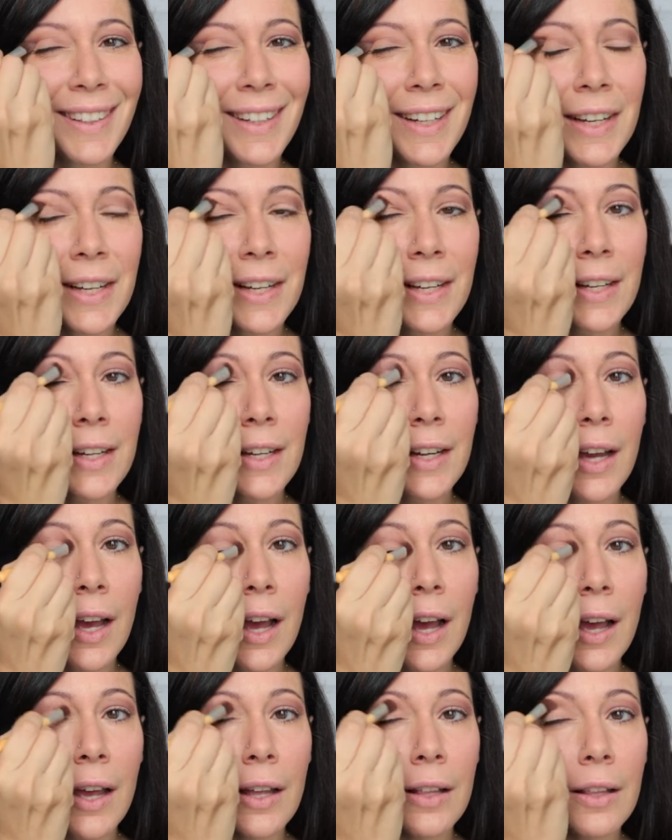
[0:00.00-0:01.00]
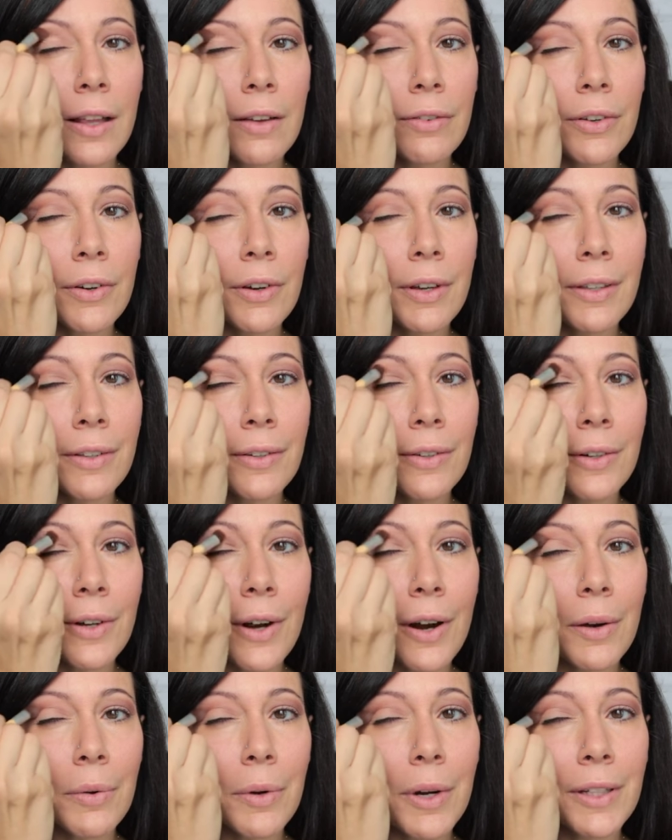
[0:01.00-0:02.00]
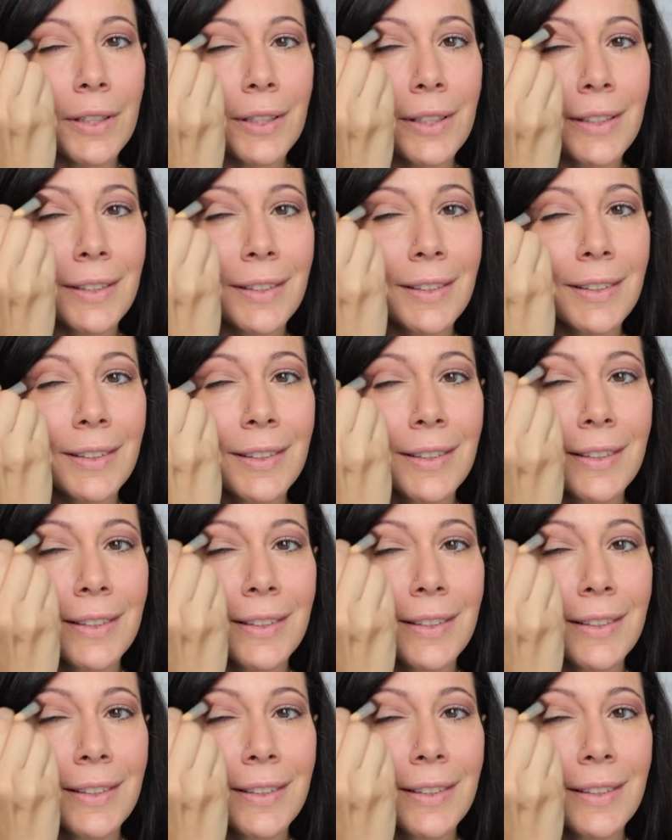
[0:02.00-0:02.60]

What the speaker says: I love going through car washes.